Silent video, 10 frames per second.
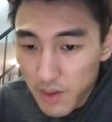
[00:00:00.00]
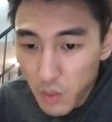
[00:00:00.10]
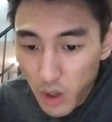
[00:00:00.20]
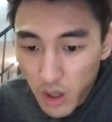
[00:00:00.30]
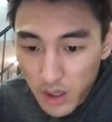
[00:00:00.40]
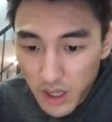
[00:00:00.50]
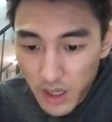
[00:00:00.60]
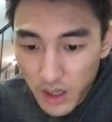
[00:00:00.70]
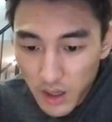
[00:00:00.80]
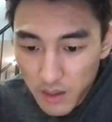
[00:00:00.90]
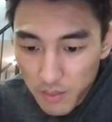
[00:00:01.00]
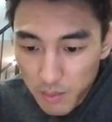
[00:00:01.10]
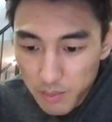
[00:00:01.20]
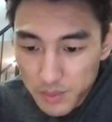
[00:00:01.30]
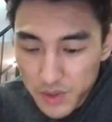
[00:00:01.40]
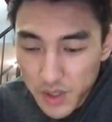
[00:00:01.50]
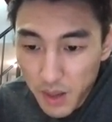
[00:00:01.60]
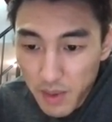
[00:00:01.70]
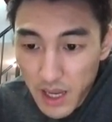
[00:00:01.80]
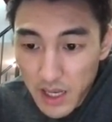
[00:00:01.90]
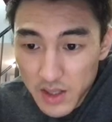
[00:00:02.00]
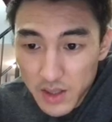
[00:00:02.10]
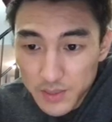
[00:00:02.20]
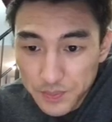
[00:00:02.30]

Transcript: wall here, sub eight